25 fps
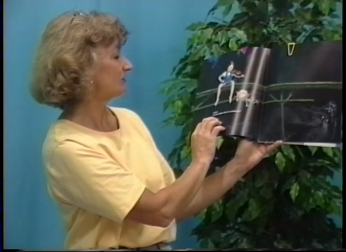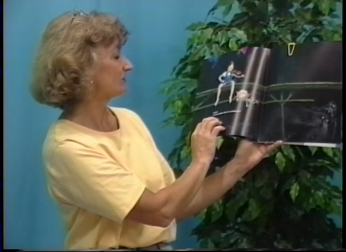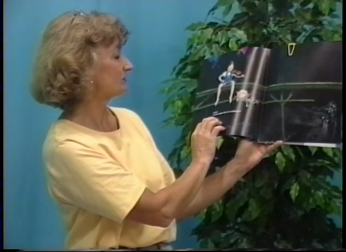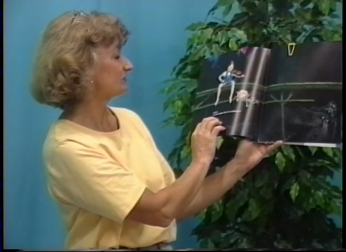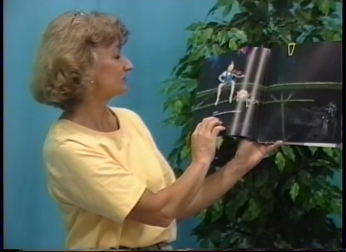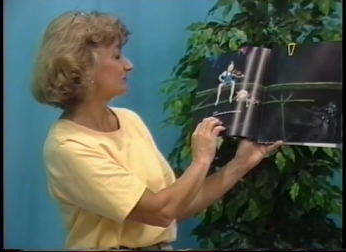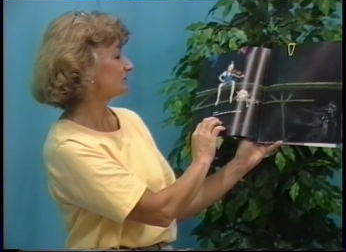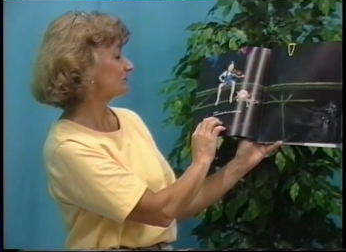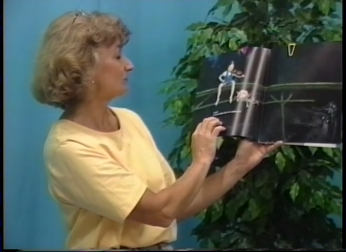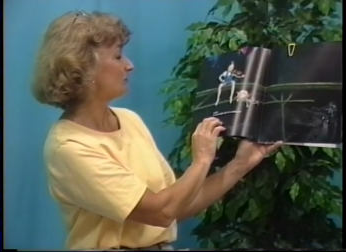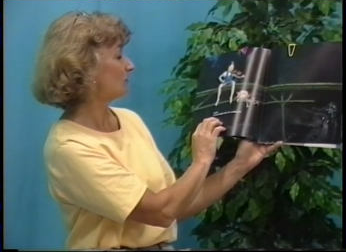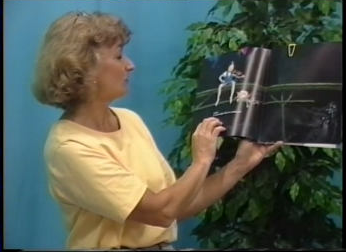a
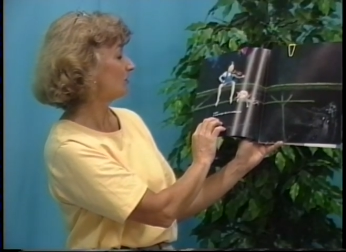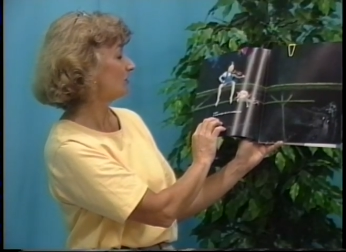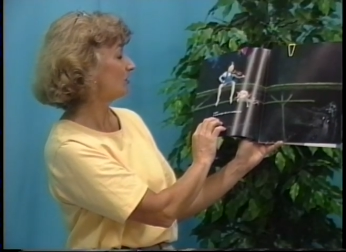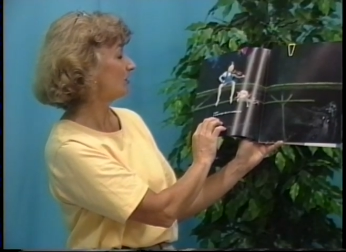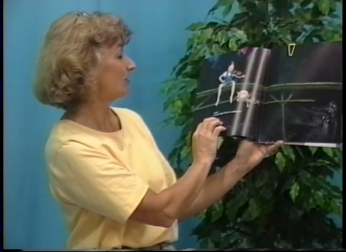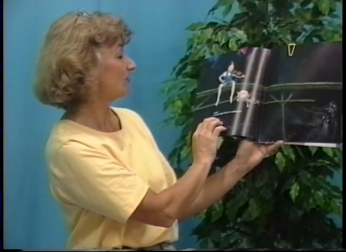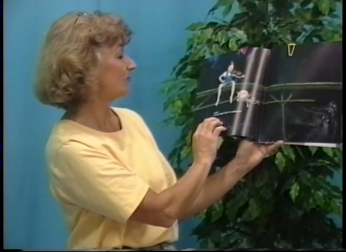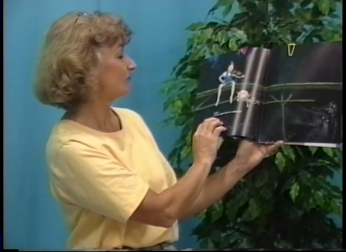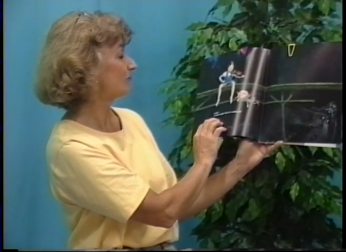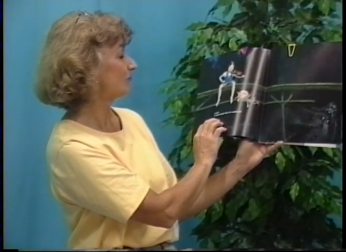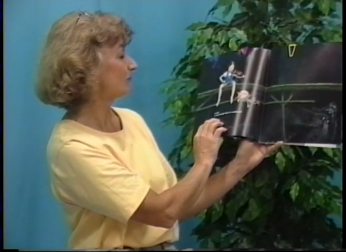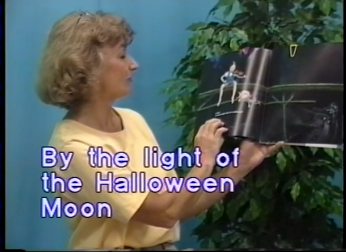
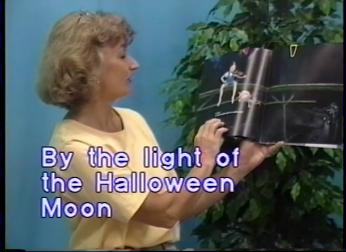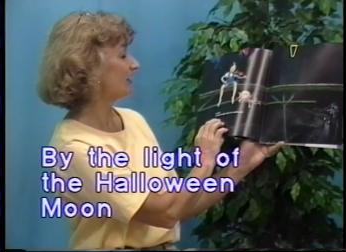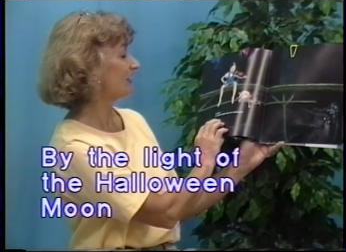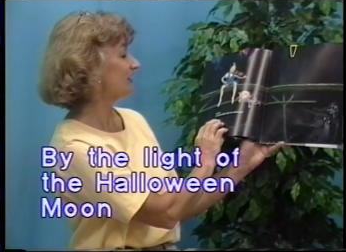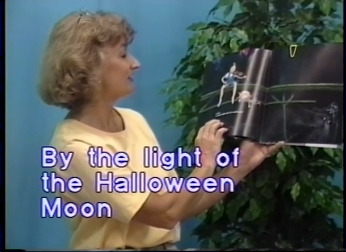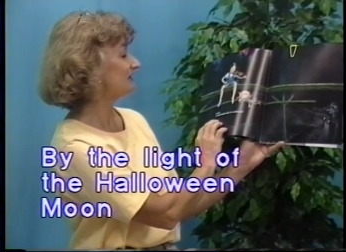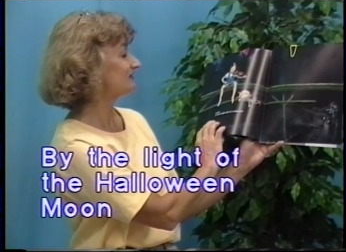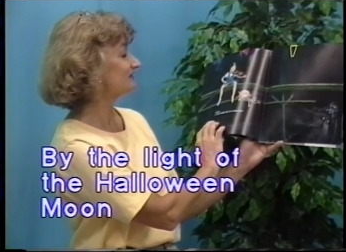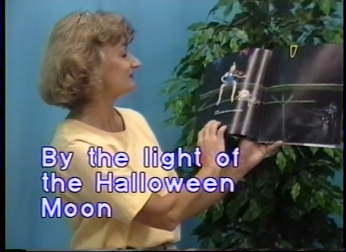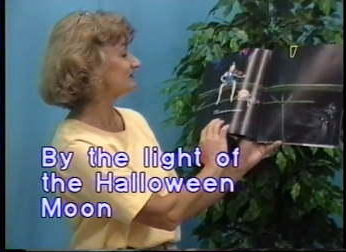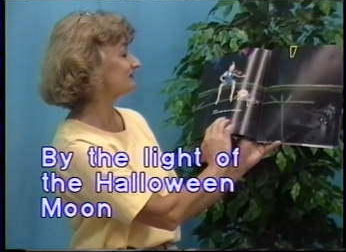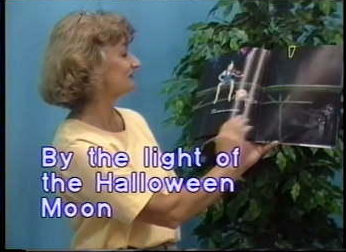small,
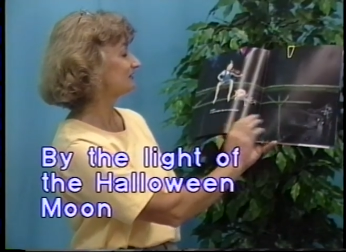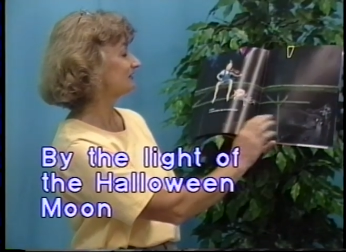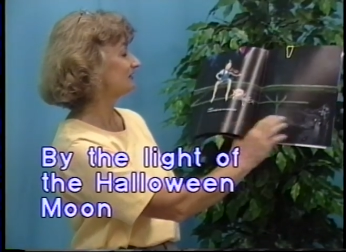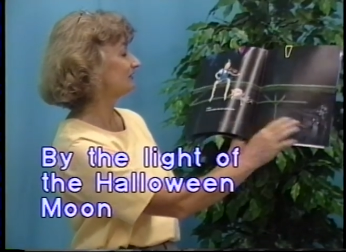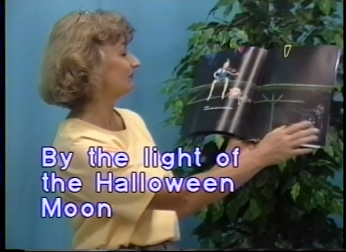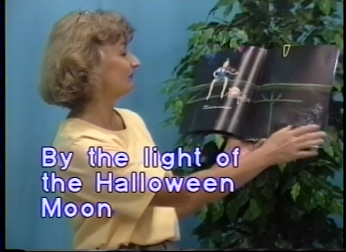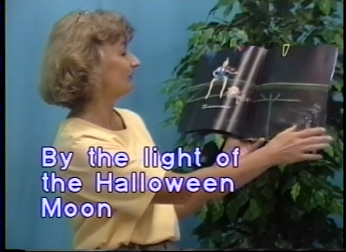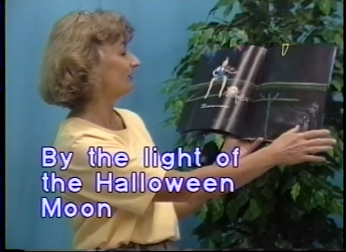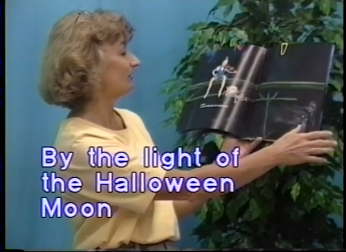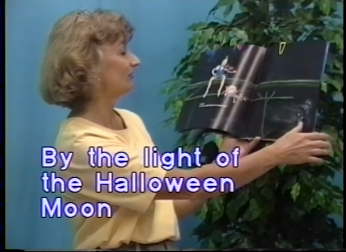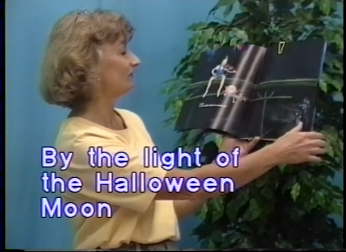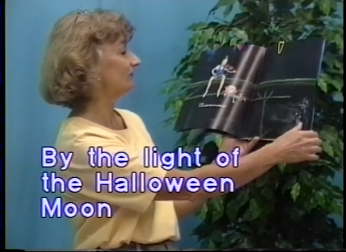bright
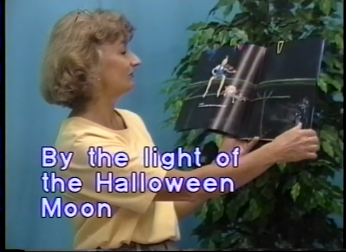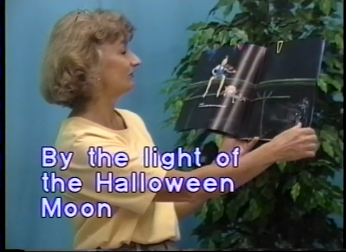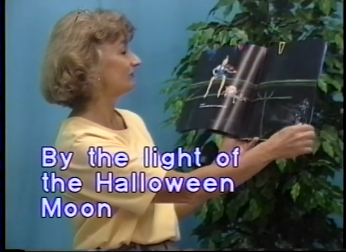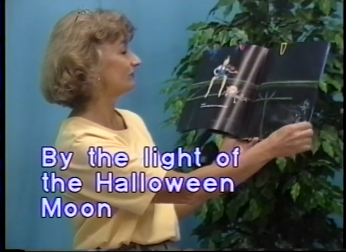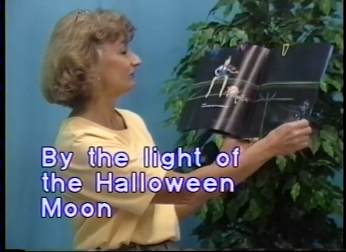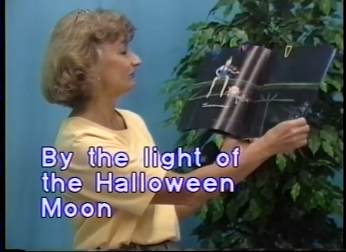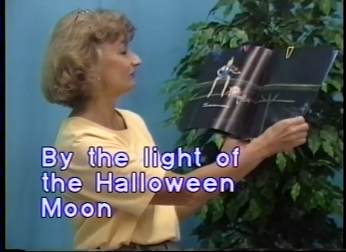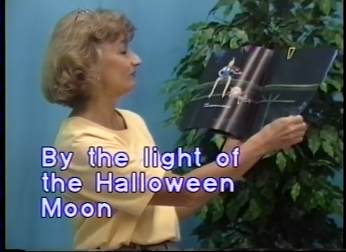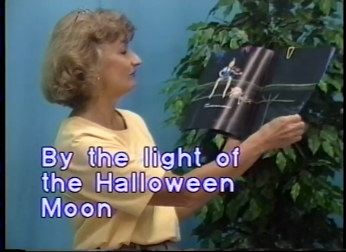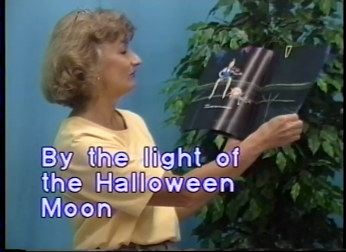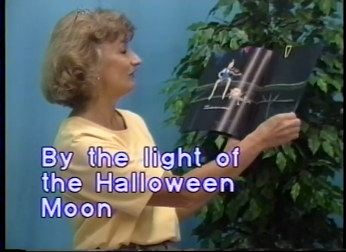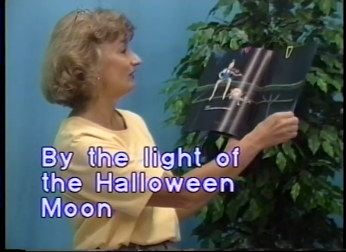slip of a
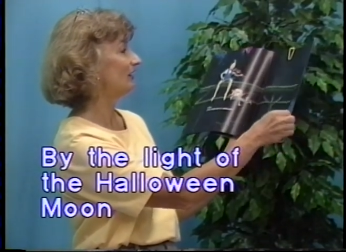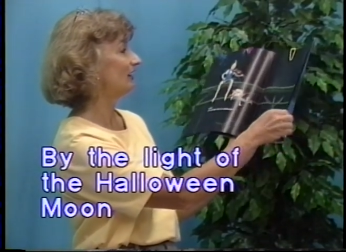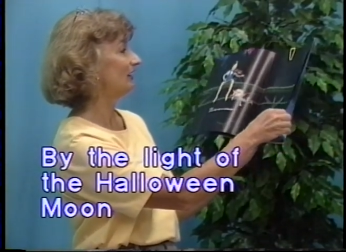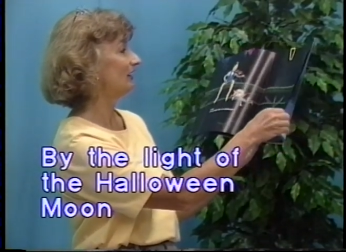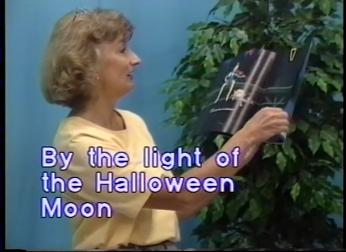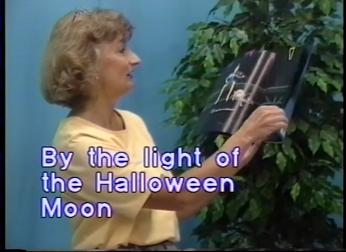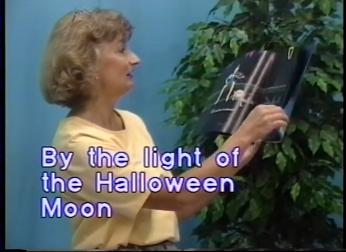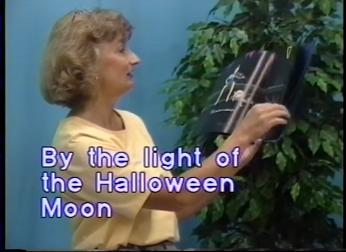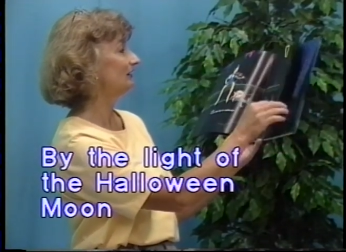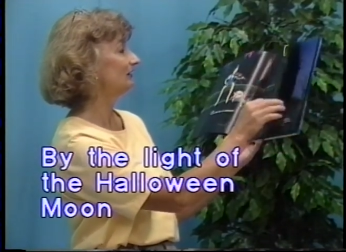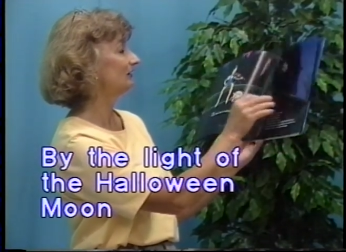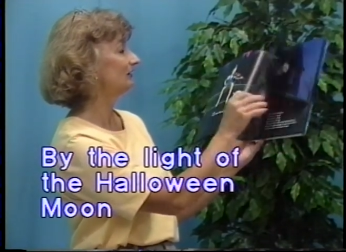
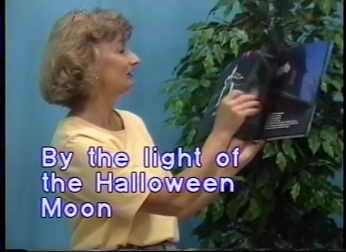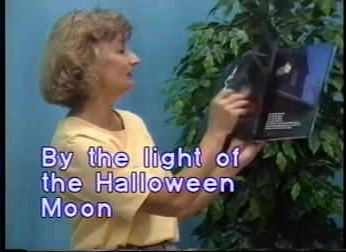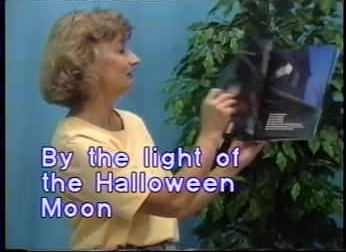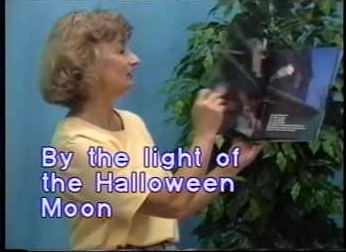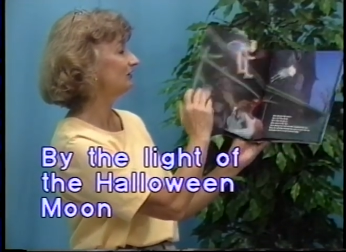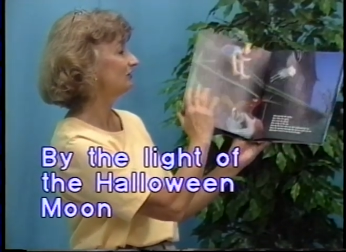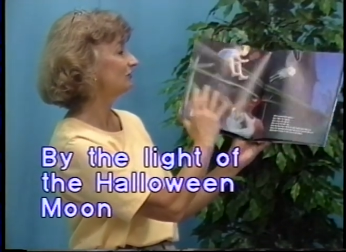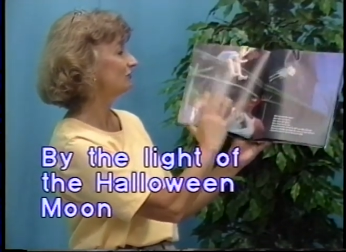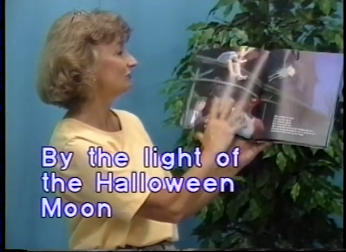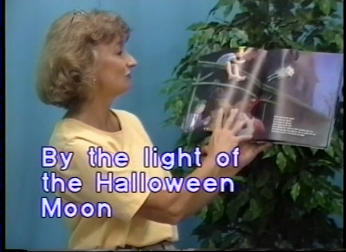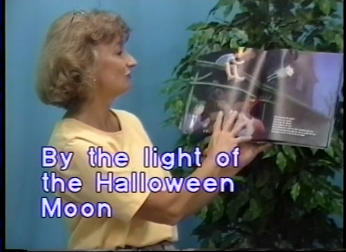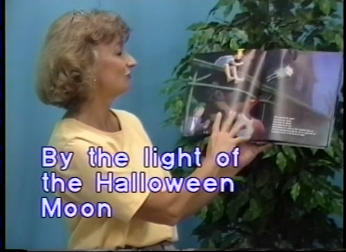
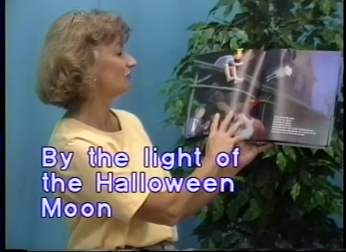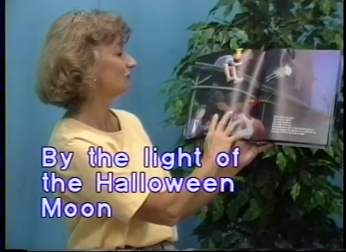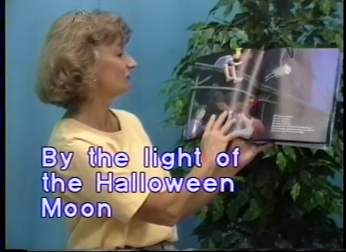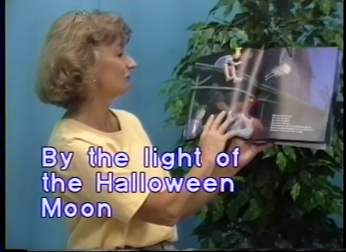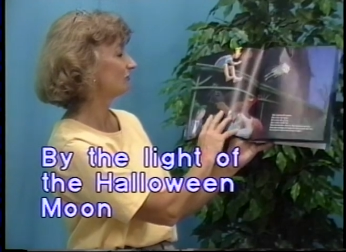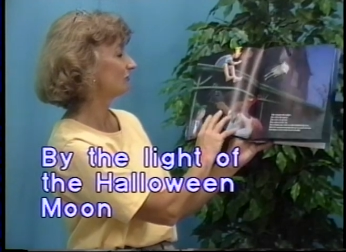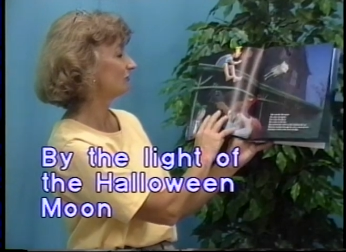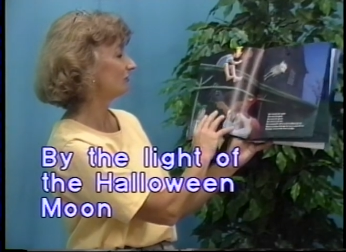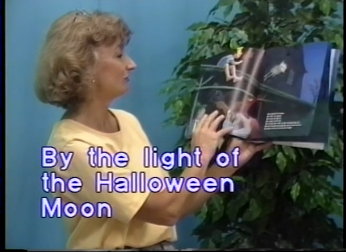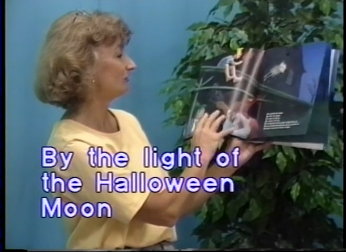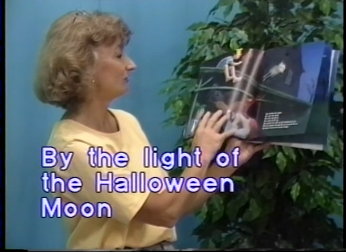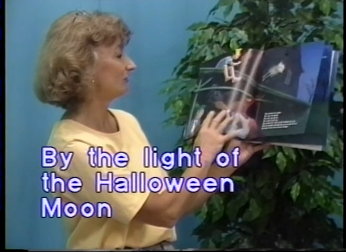smiling
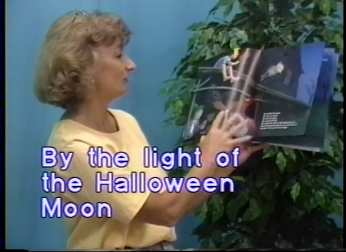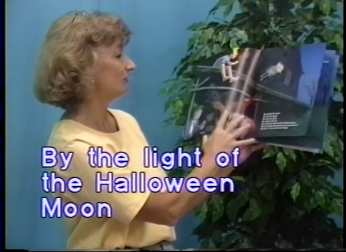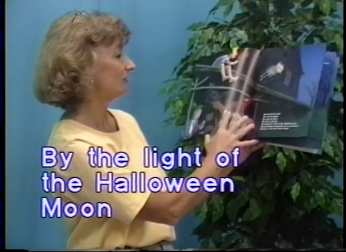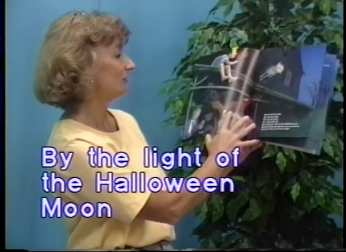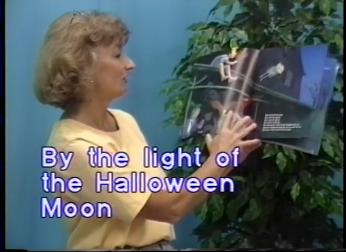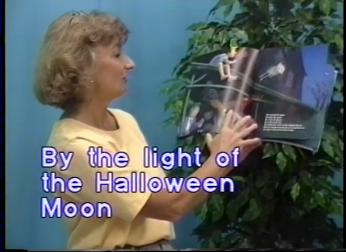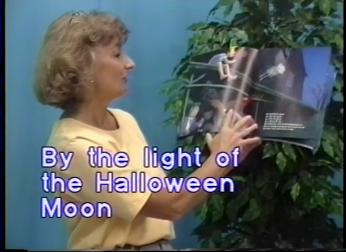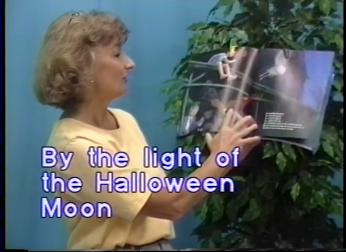girl